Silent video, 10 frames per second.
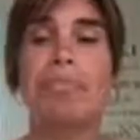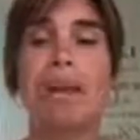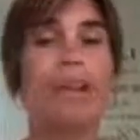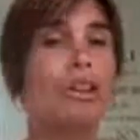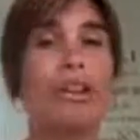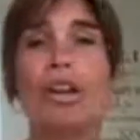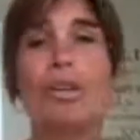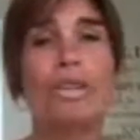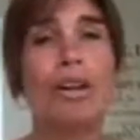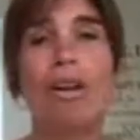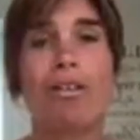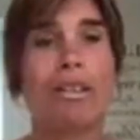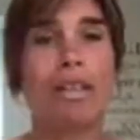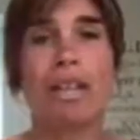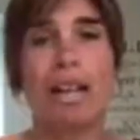And I know it's hard,
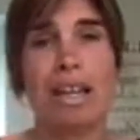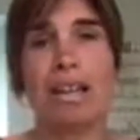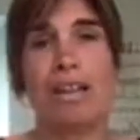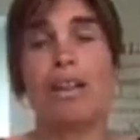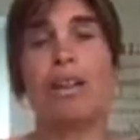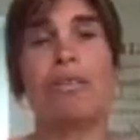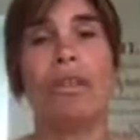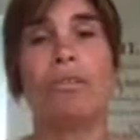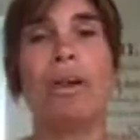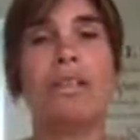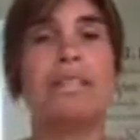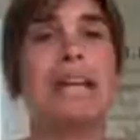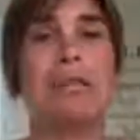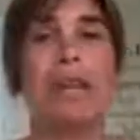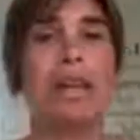and you know, it might
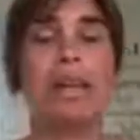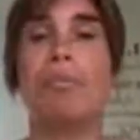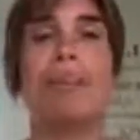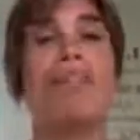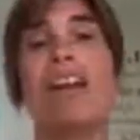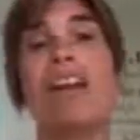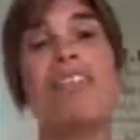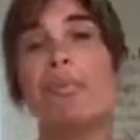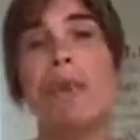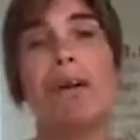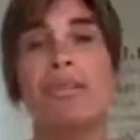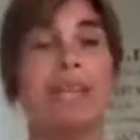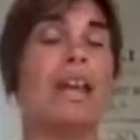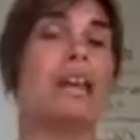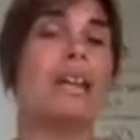sound like I'm being very
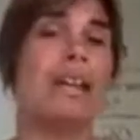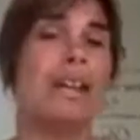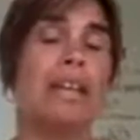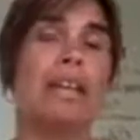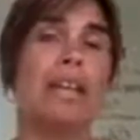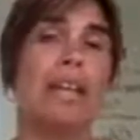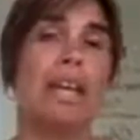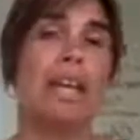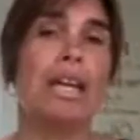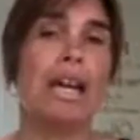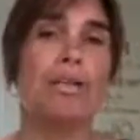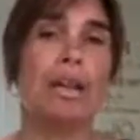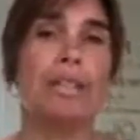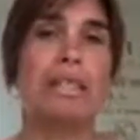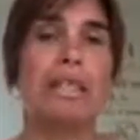blasé in how
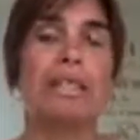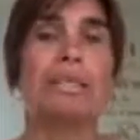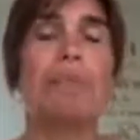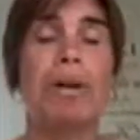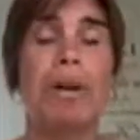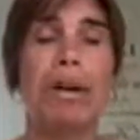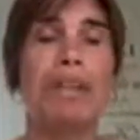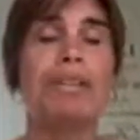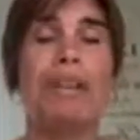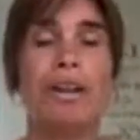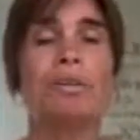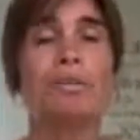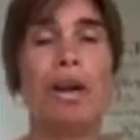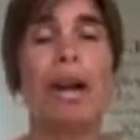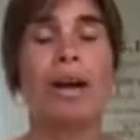I say this, but I
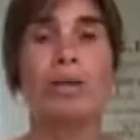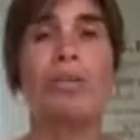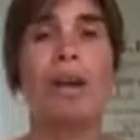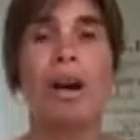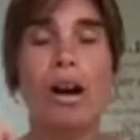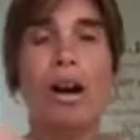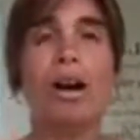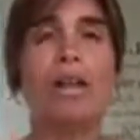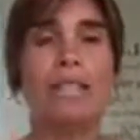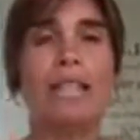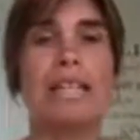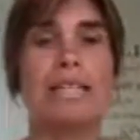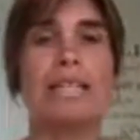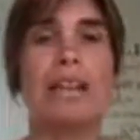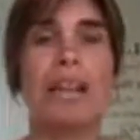know how hard it
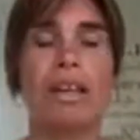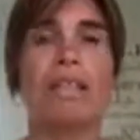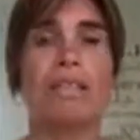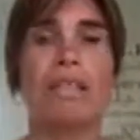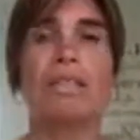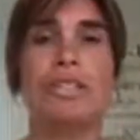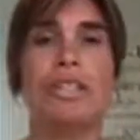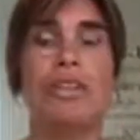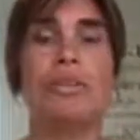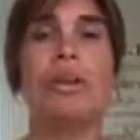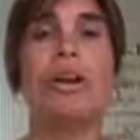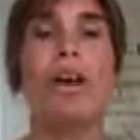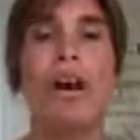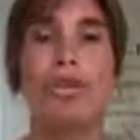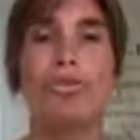is. And like I said to you,
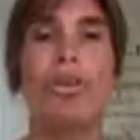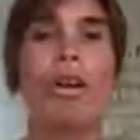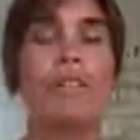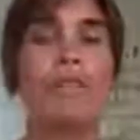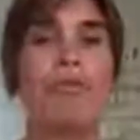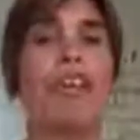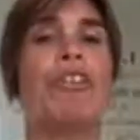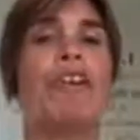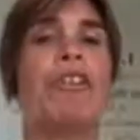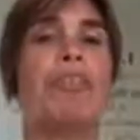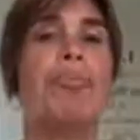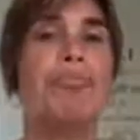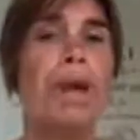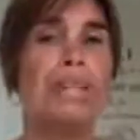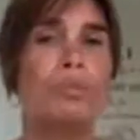I tried to figure out the
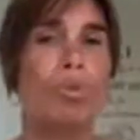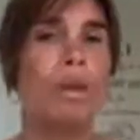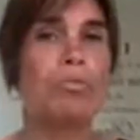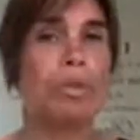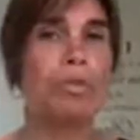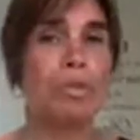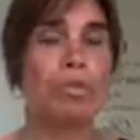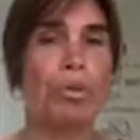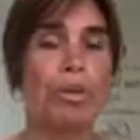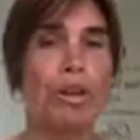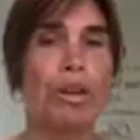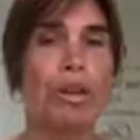best way possible